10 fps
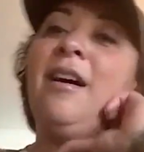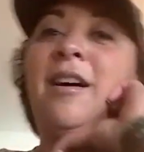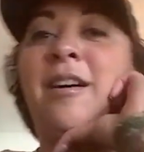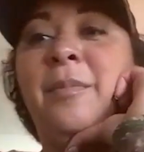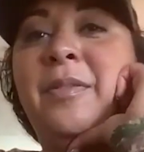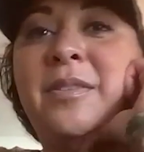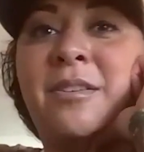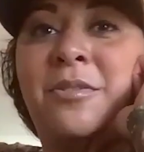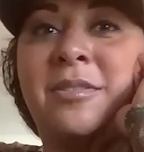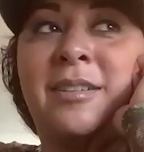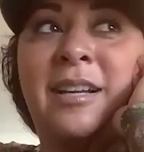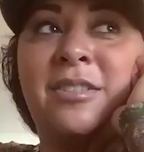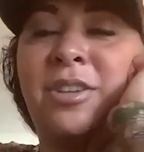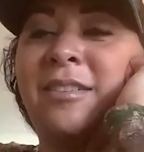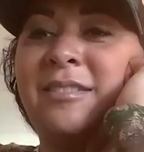And, there's a lot
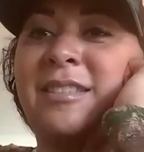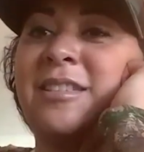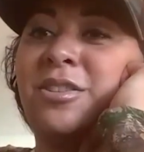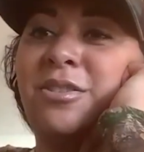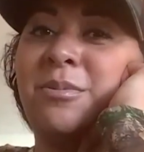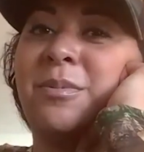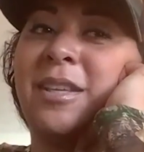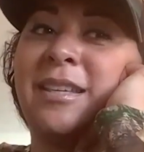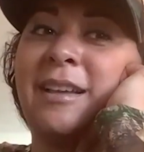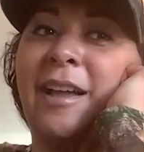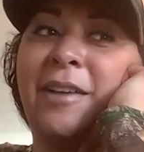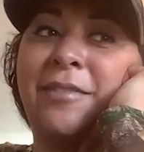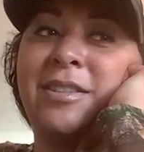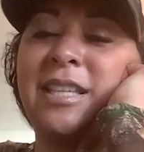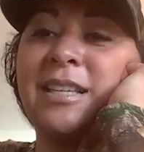of jealousy too. Like
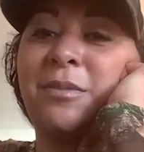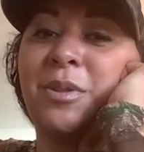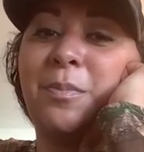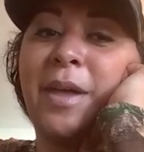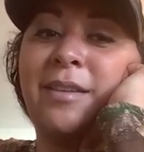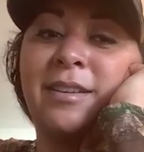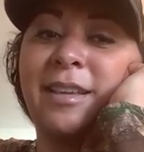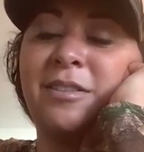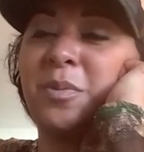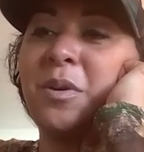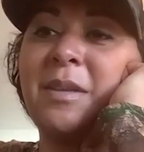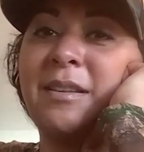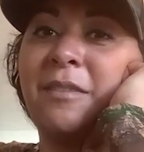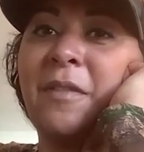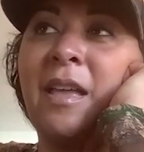I've seen it with men against
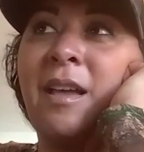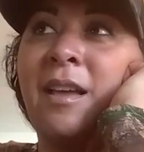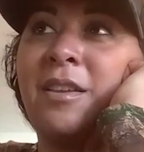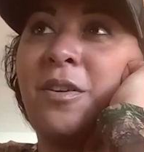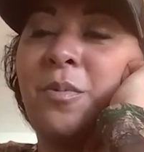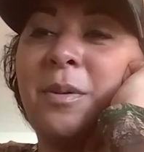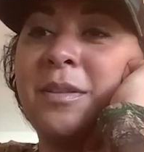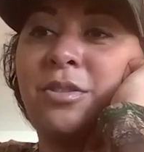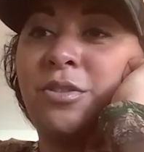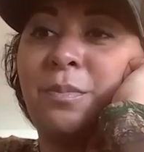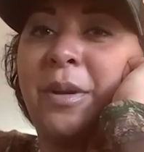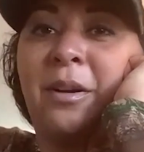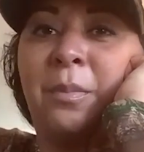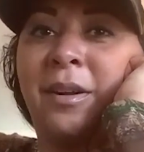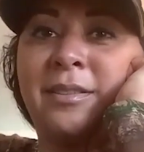women. Women shoot
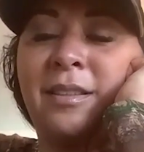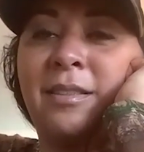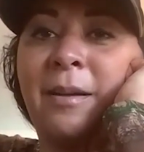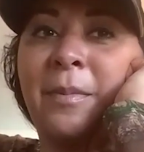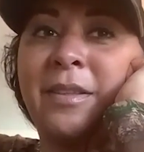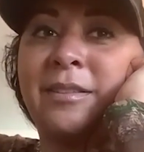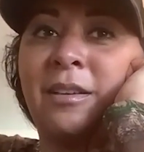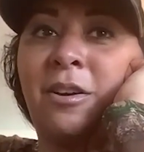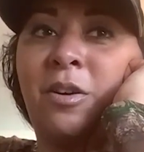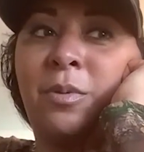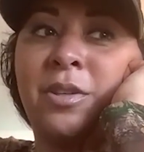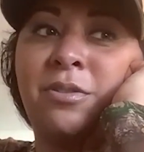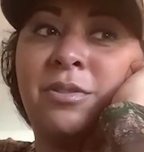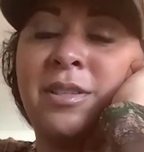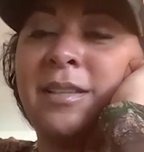bigger bucks than them. And it's like, oh, well,
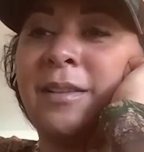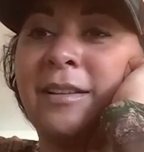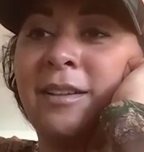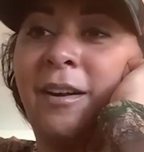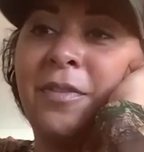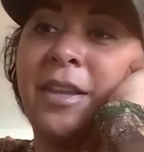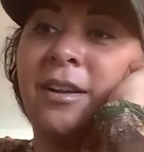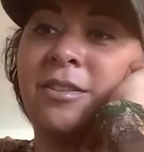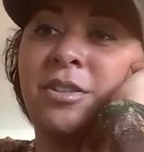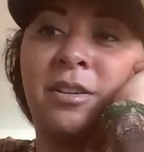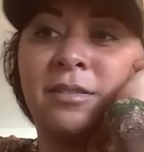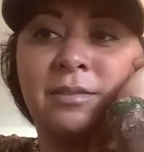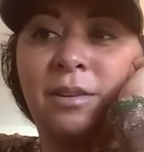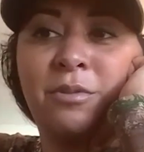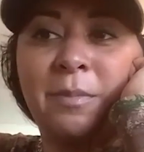you only get to hunt there because you're
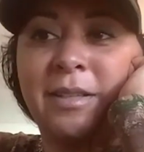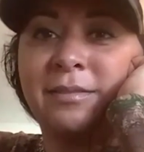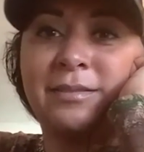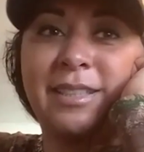a woman.